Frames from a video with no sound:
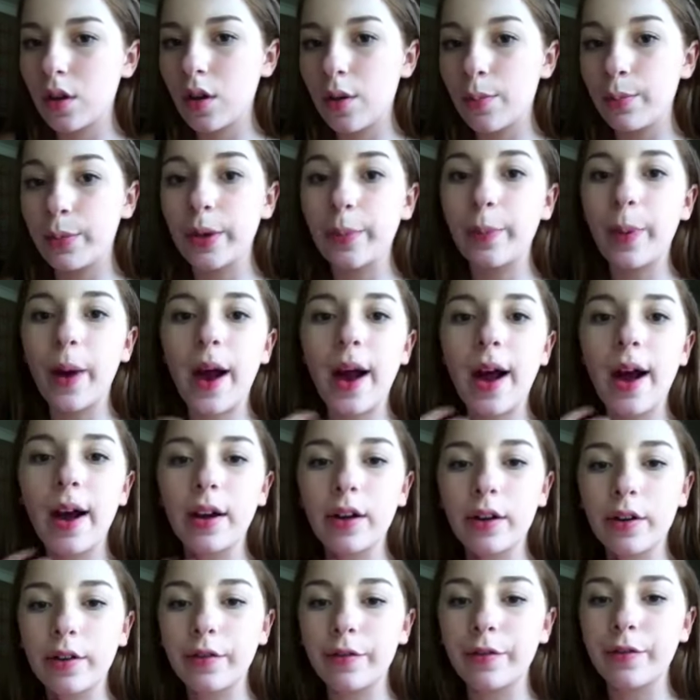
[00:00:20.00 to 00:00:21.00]
be
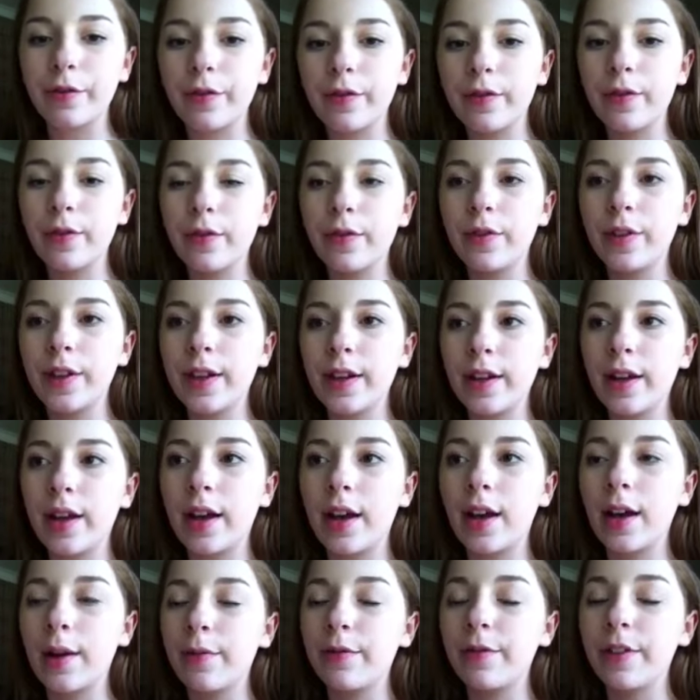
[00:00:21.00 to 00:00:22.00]
part of the
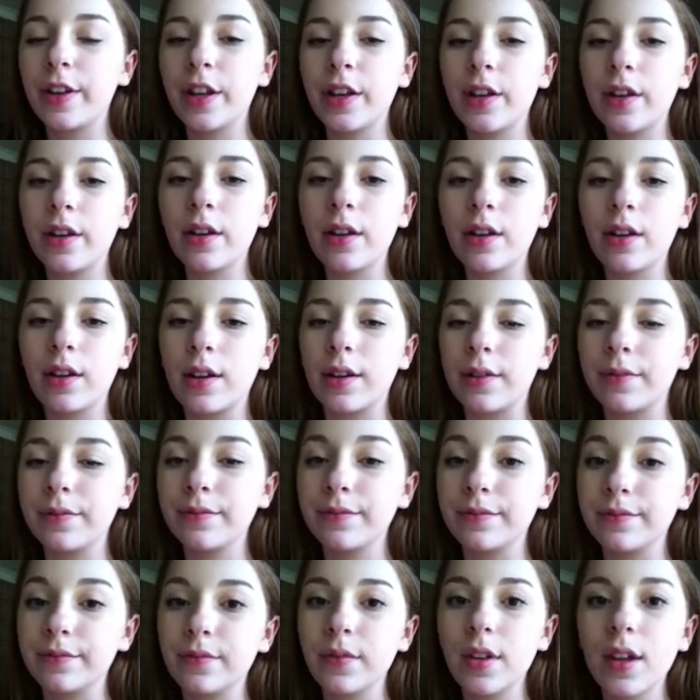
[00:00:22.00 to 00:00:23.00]
uh, video, uh,
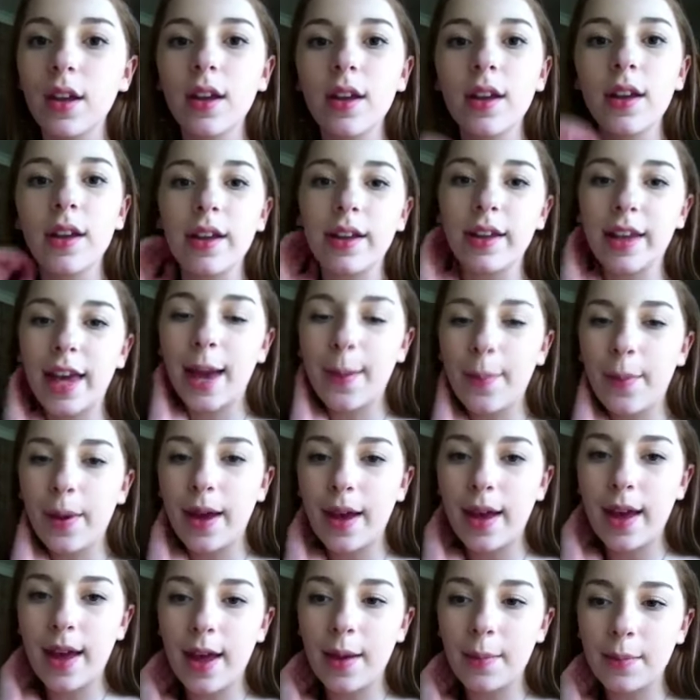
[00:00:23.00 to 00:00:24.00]
hmm, Gamer
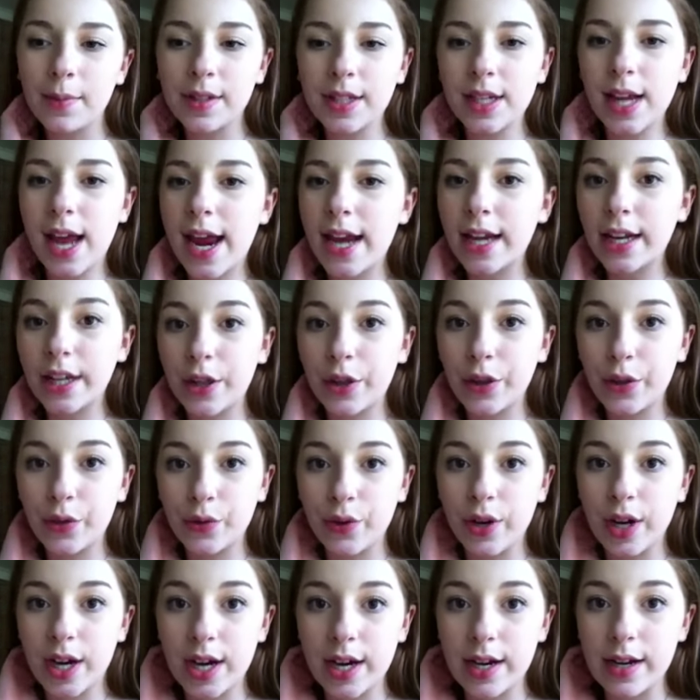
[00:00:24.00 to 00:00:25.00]

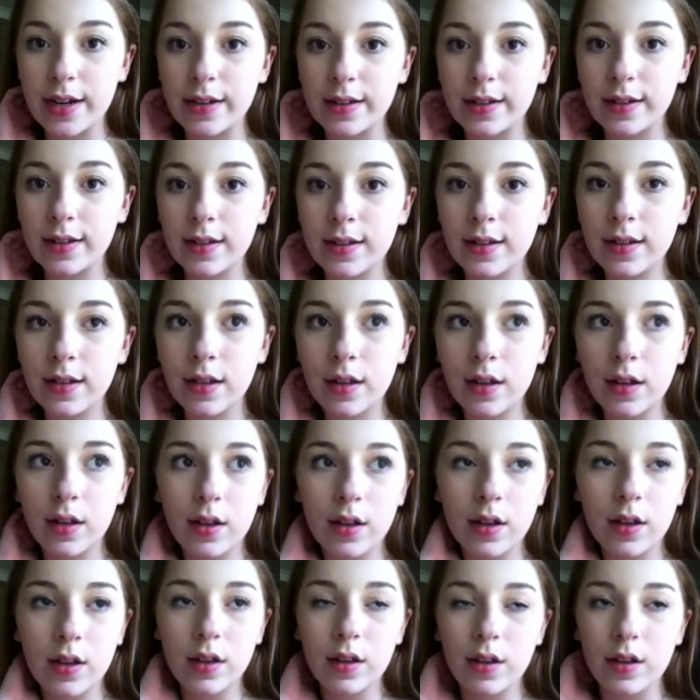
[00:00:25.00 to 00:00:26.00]
MD83's
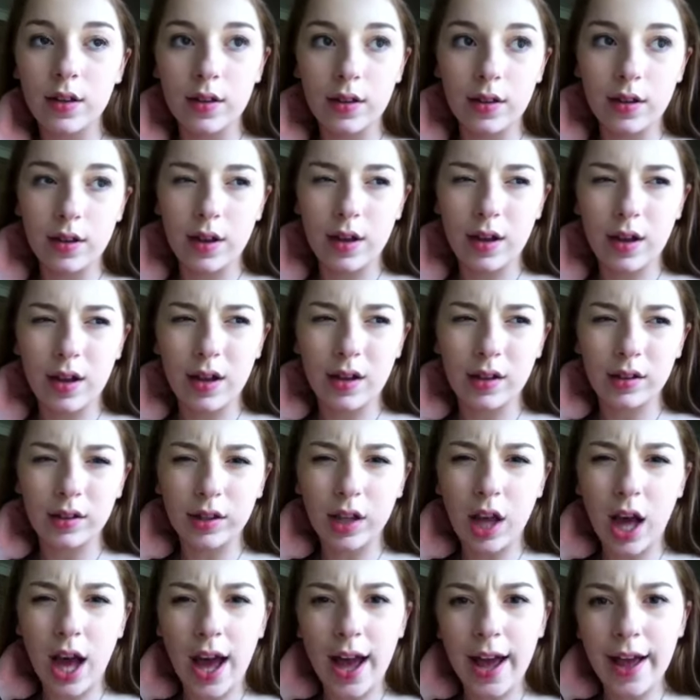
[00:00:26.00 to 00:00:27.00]

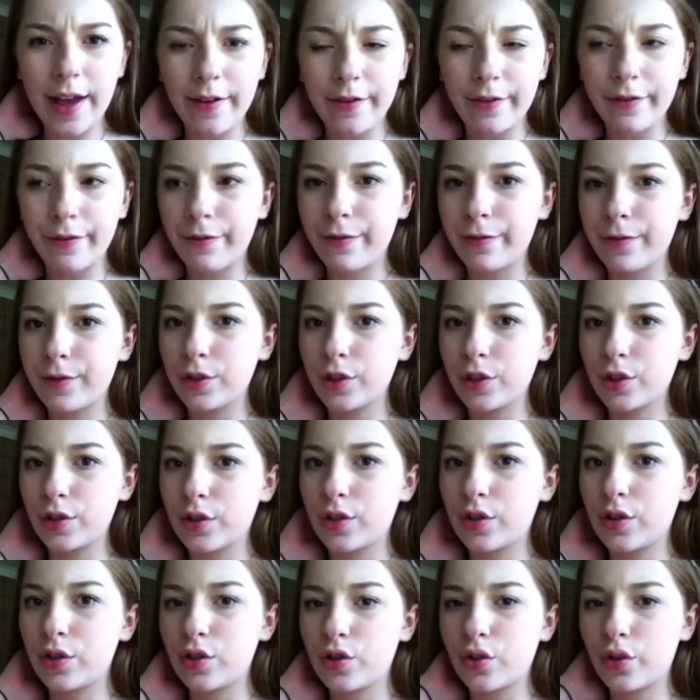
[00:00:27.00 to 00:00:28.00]
live
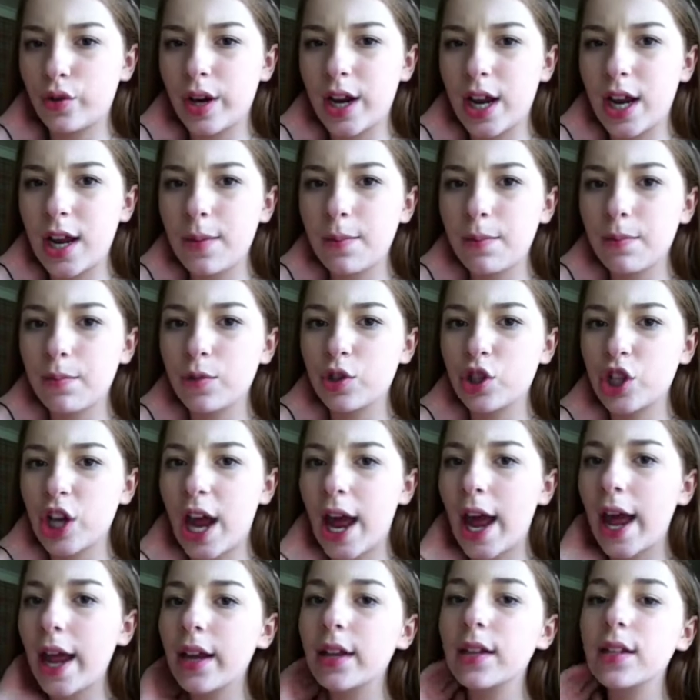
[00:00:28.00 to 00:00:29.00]
stream
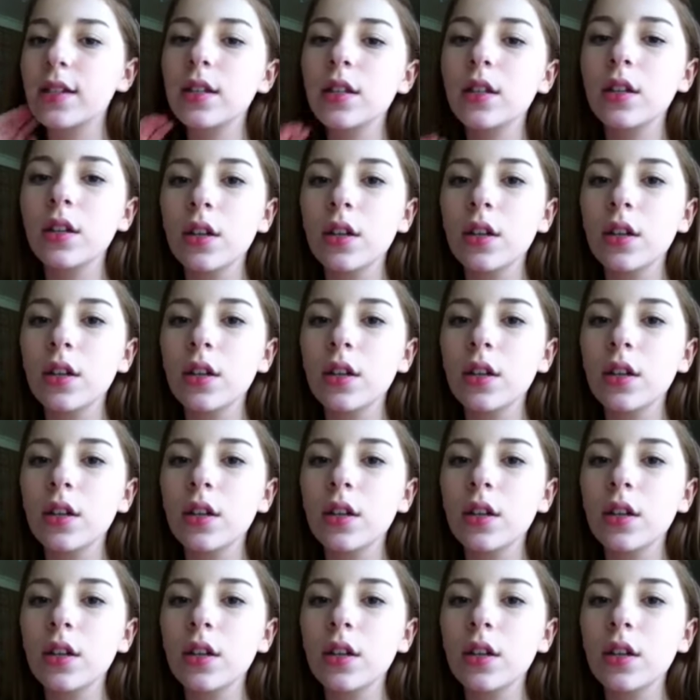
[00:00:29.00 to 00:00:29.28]
chat